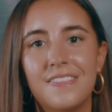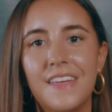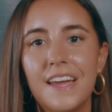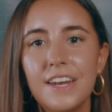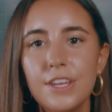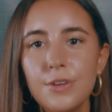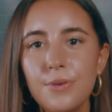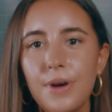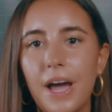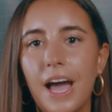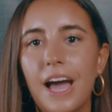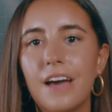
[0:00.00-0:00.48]

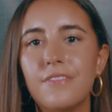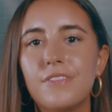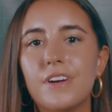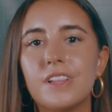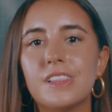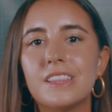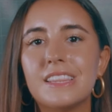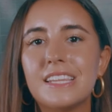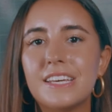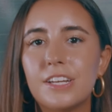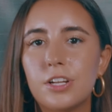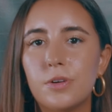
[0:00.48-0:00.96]
Then you have
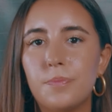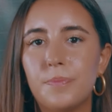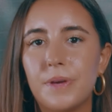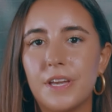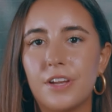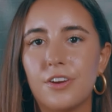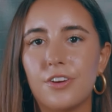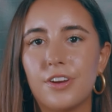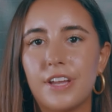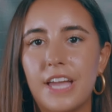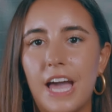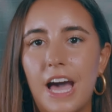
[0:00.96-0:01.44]
a little
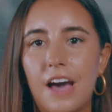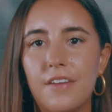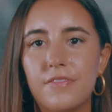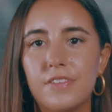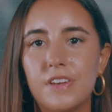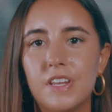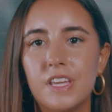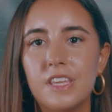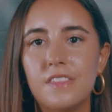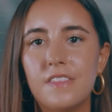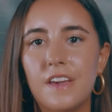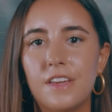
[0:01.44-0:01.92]
bigger
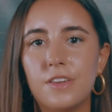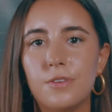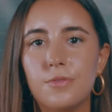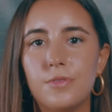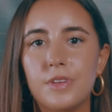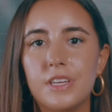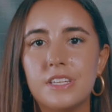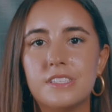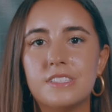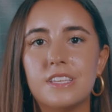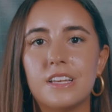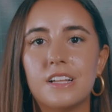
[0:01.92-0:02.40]
cavity that
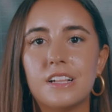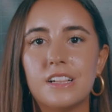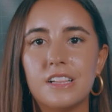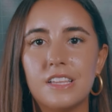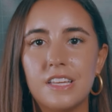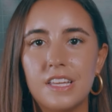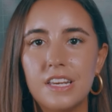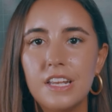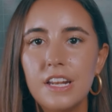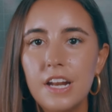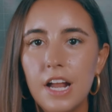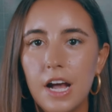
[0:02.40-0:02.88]
you need to
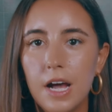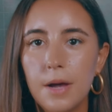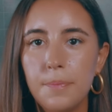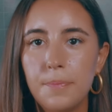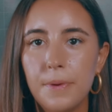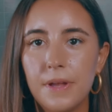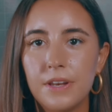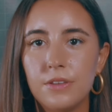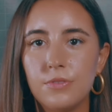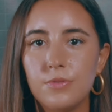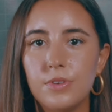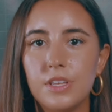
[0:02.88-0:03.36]
clean it
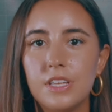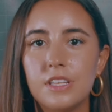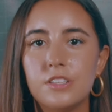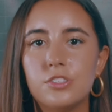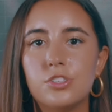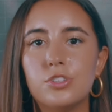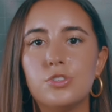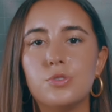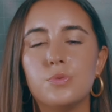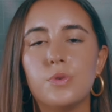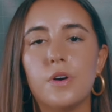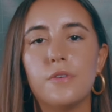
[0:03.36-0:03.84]
up and you
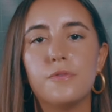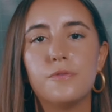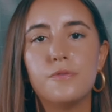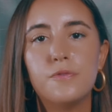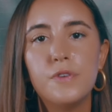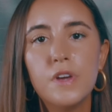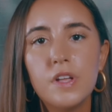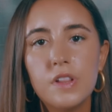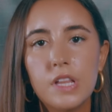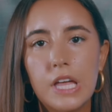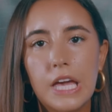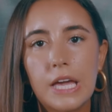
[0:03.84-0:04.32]
need to do a
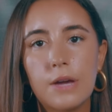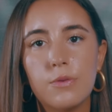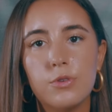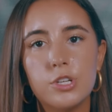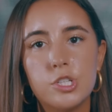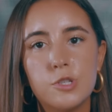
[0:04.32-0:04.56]
filling,